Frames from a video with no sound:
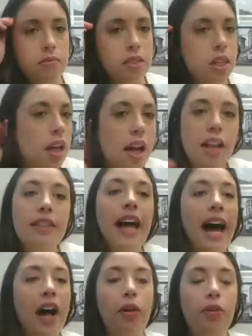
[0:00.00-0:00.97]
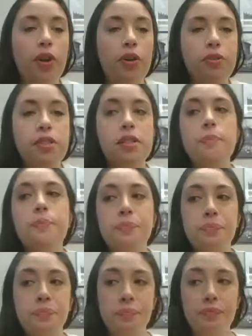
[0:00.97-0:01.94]
to allow those
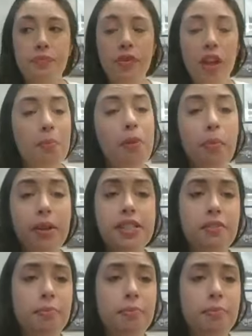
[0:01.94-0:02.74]
moments of